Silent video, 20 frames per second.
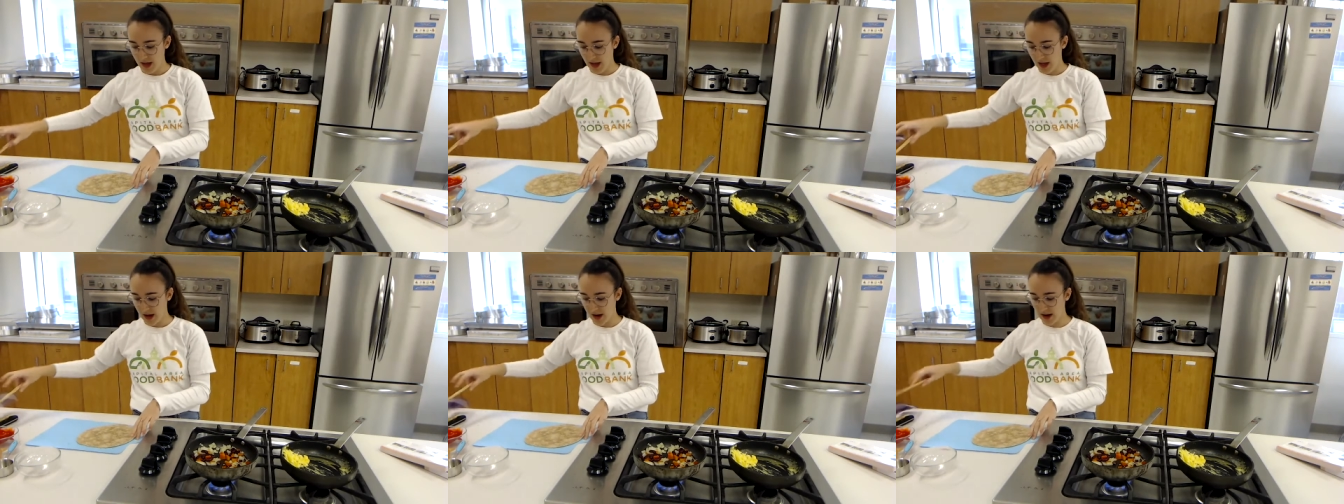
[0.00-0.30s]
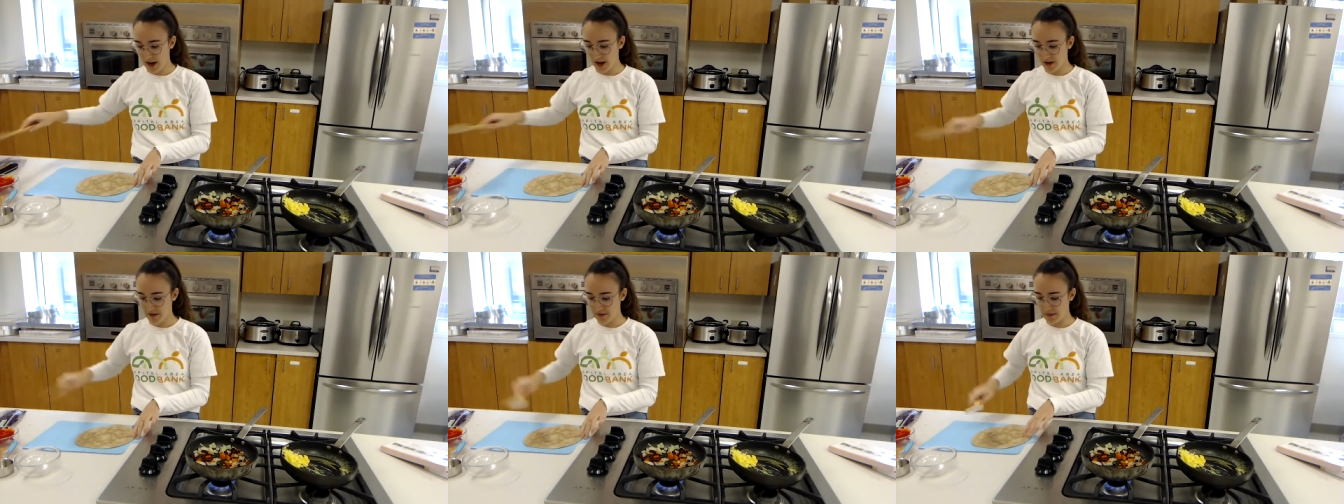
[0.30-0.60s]
And
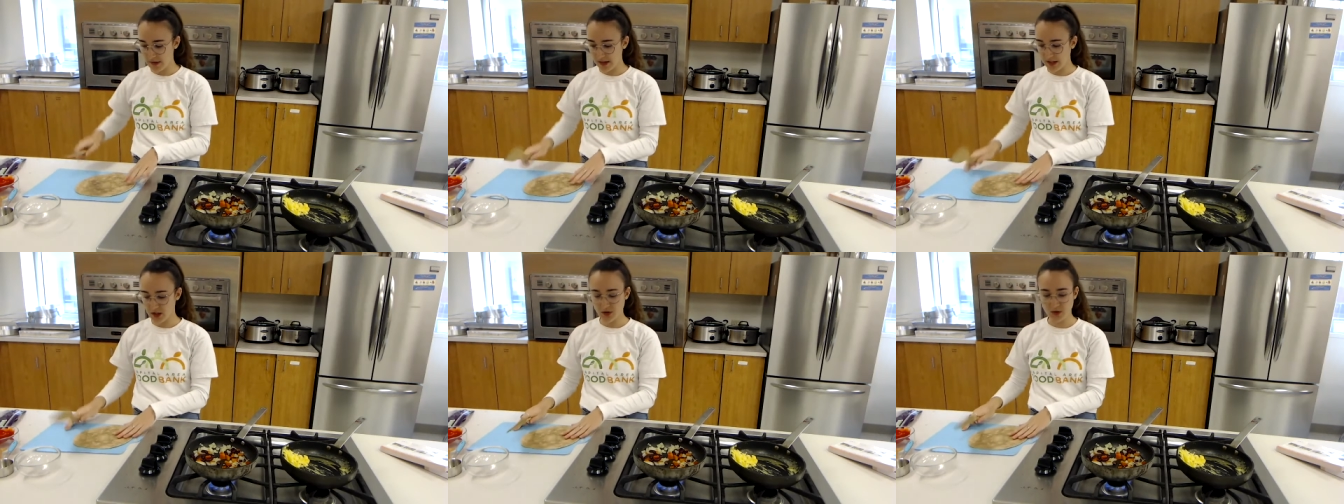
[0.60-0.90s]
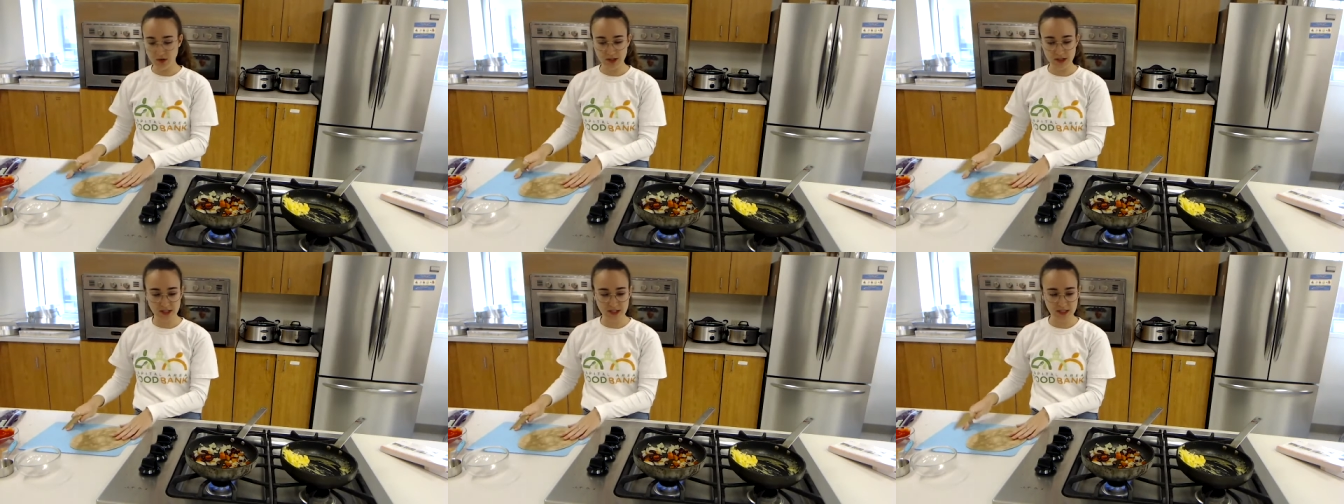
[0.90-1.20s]
I have my
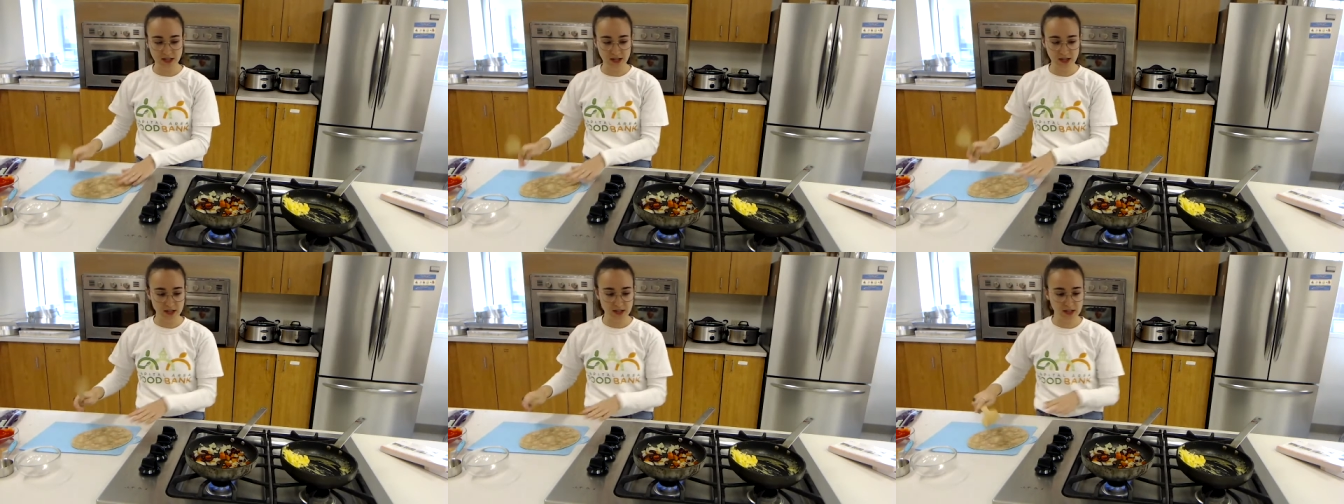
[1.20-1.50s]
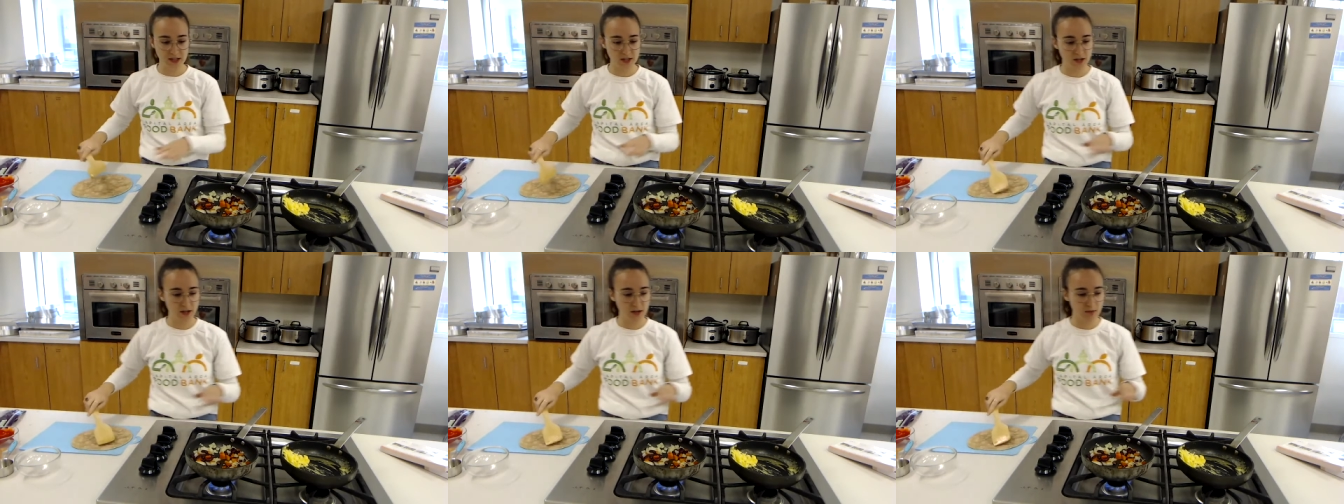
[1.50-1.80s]
tortilla here,